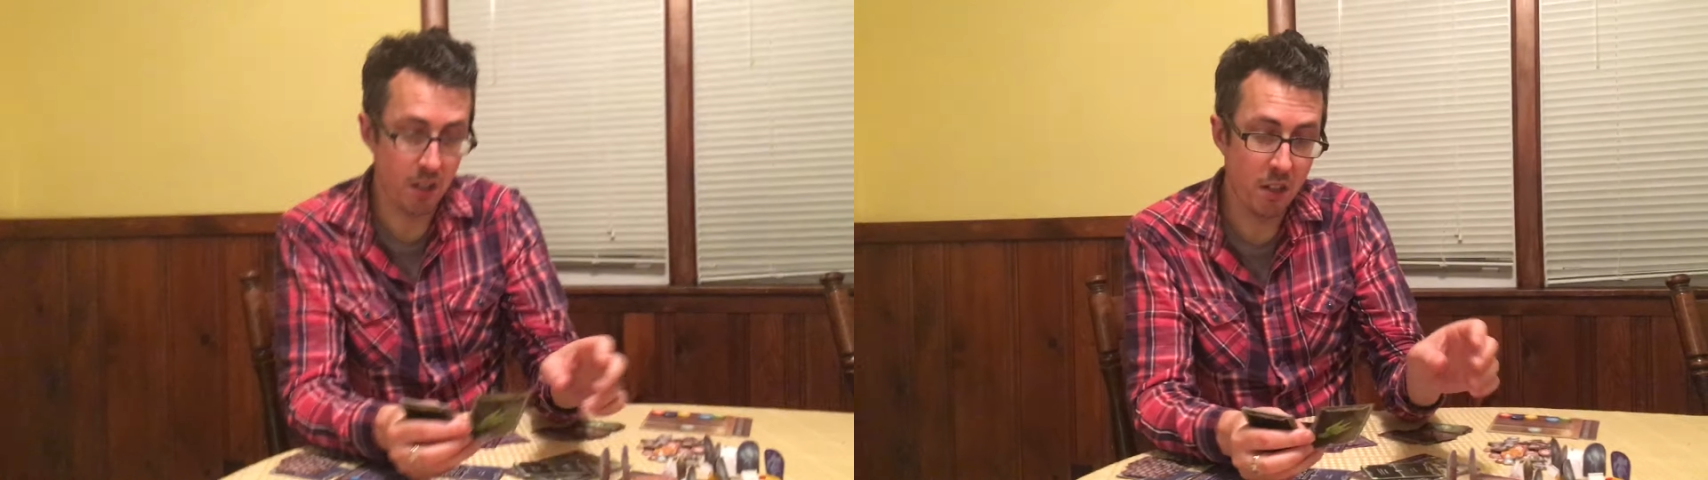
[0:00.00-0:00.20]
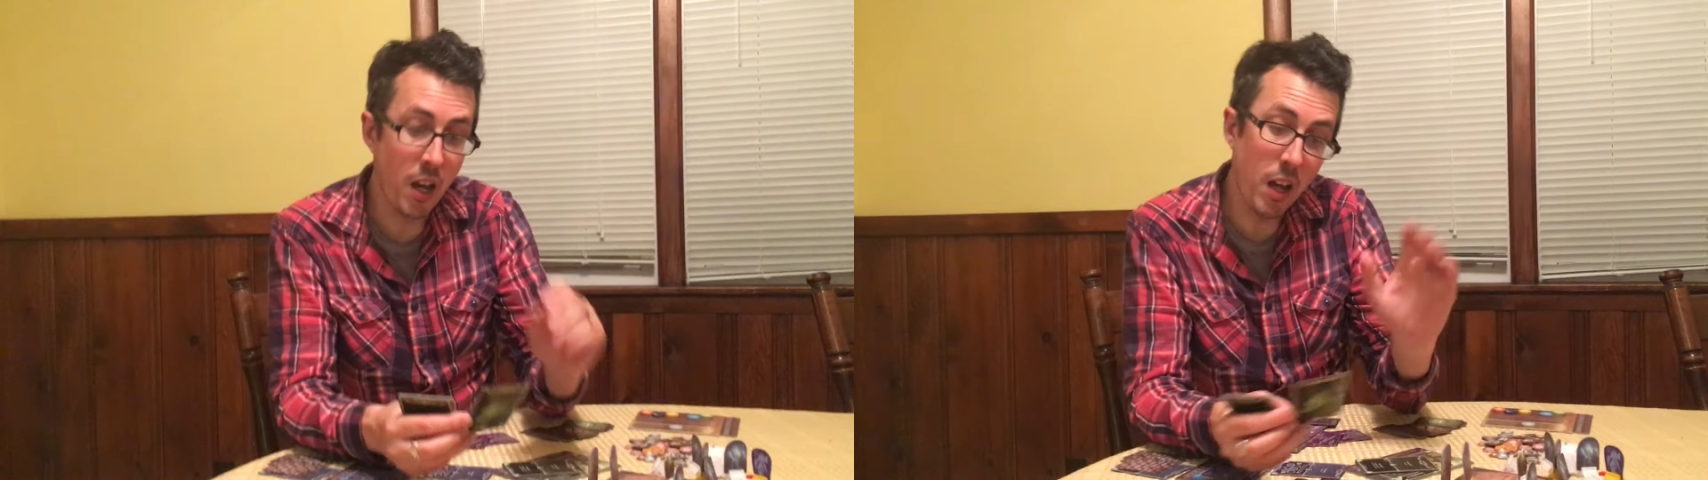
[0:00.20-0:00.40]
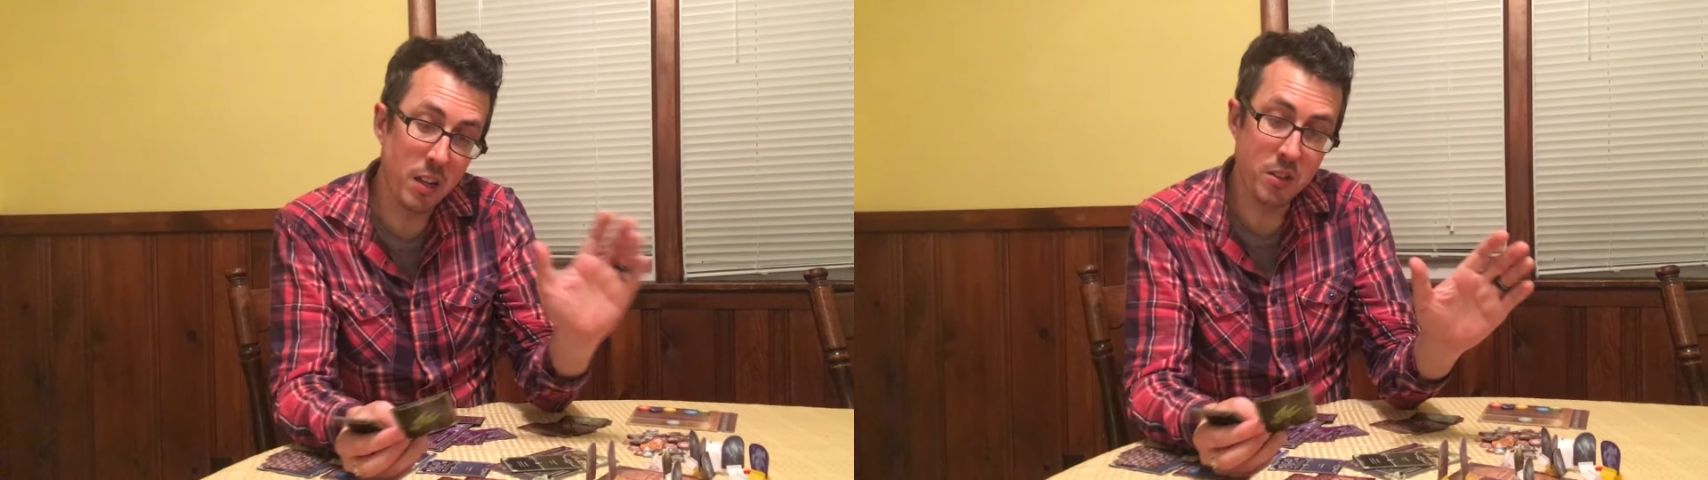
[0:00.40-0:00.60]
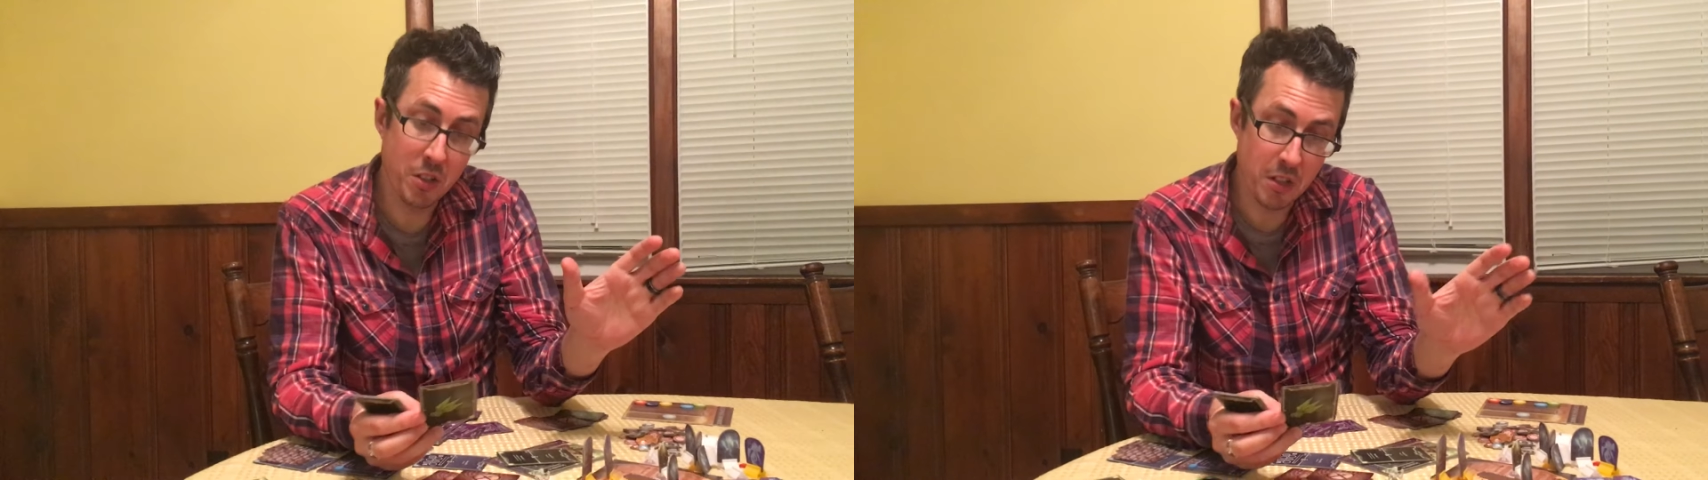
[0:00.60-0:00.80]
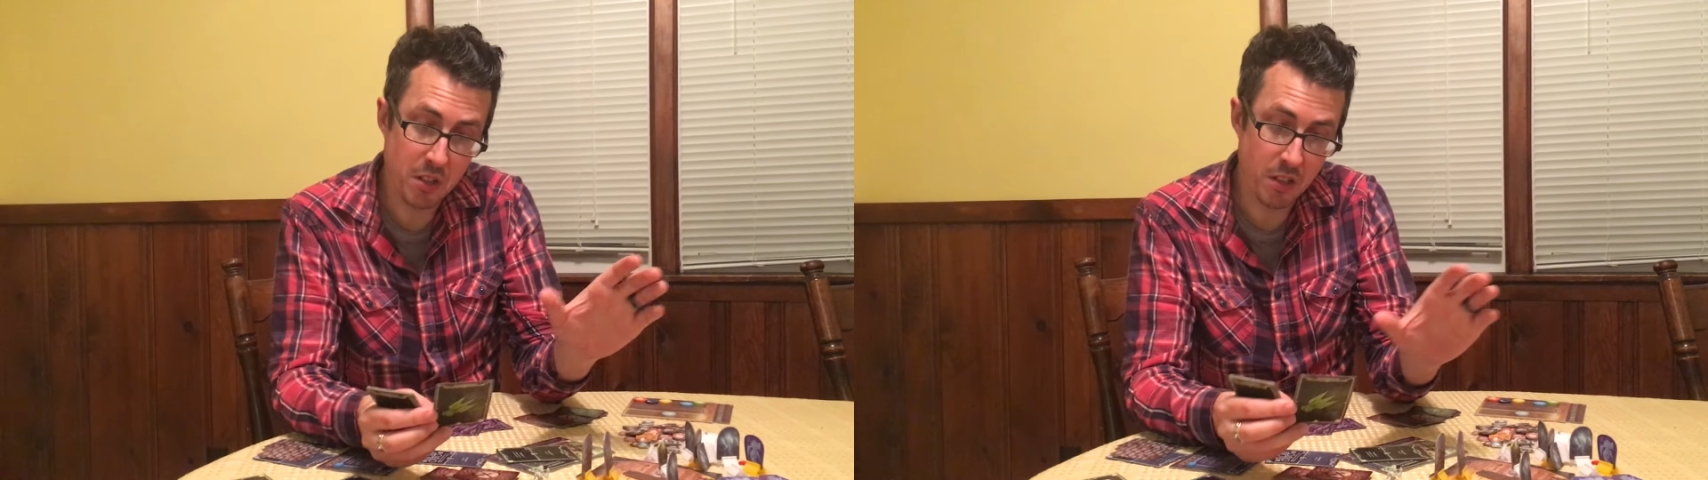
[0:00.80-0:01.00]
are not
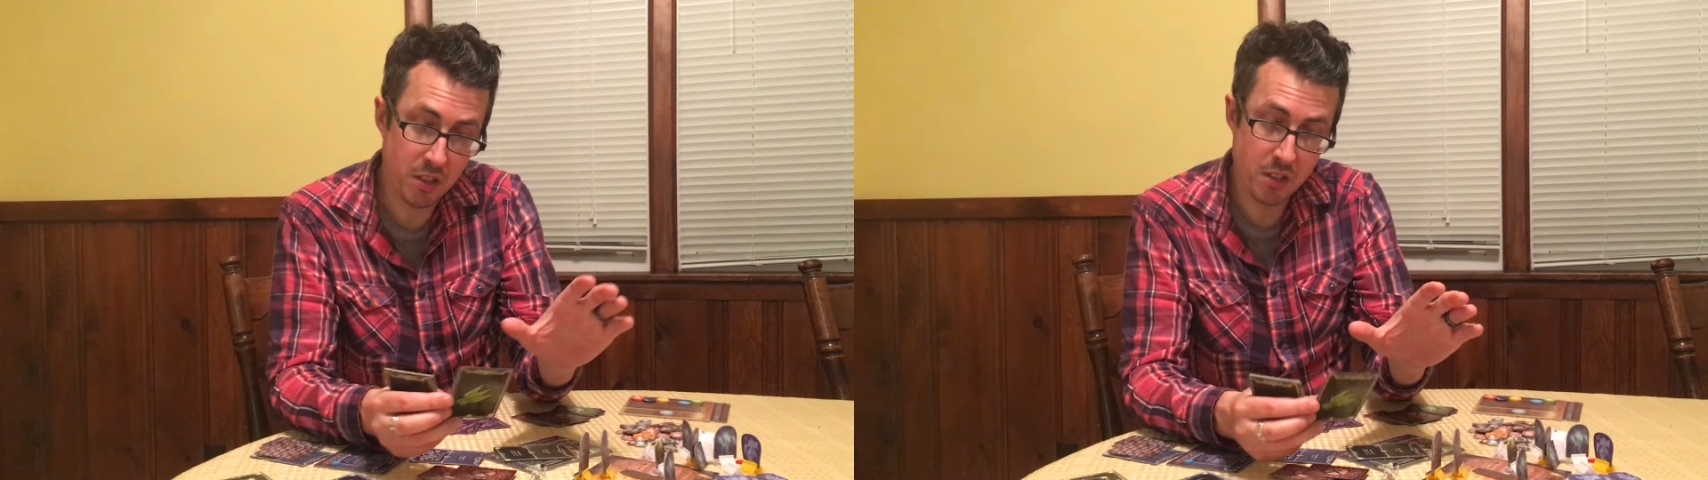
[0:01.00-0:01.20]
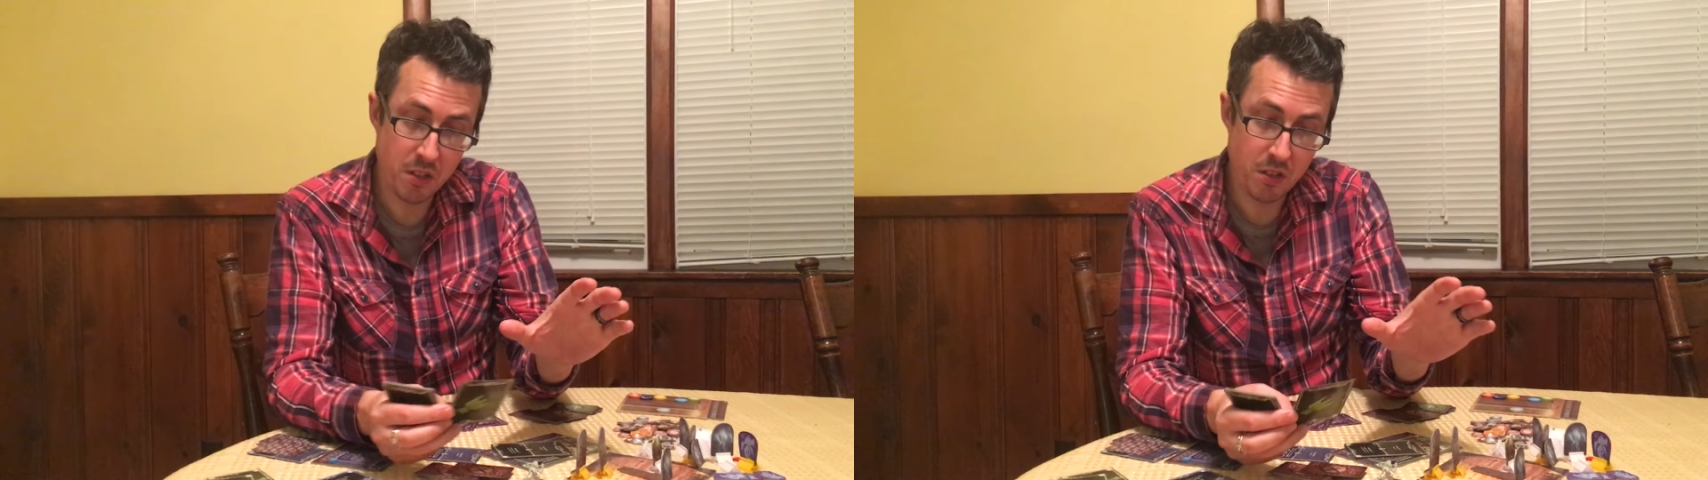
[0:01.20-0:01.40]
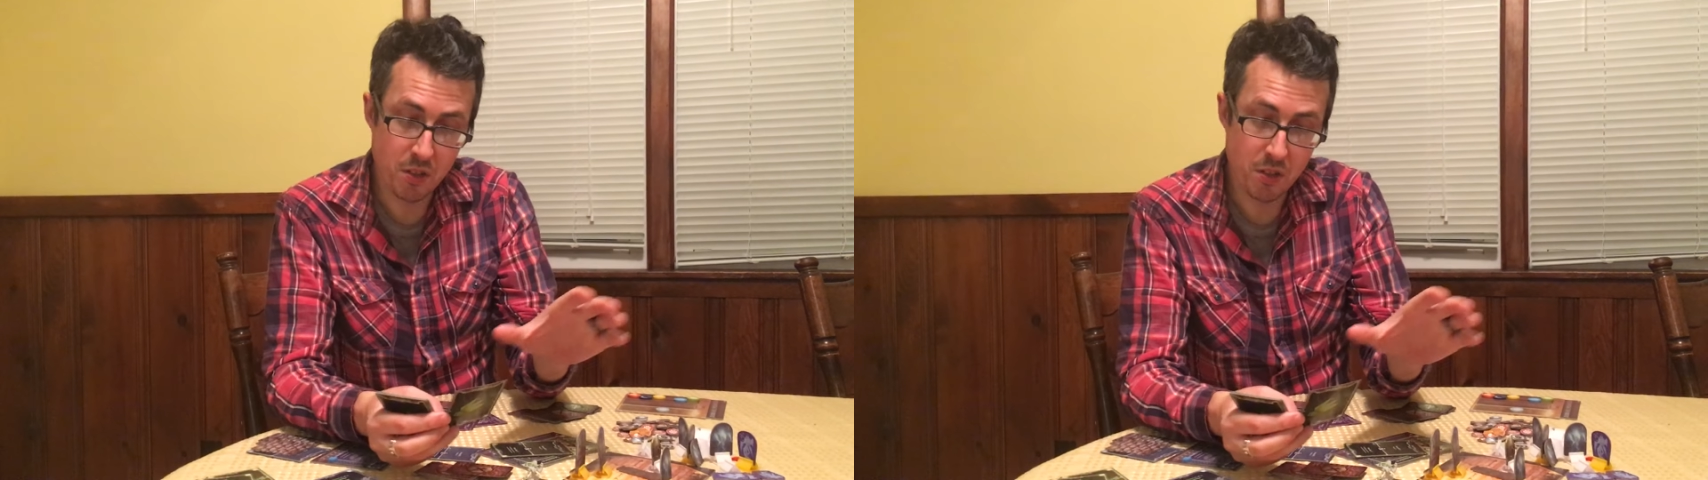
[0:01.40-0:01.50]
adjacent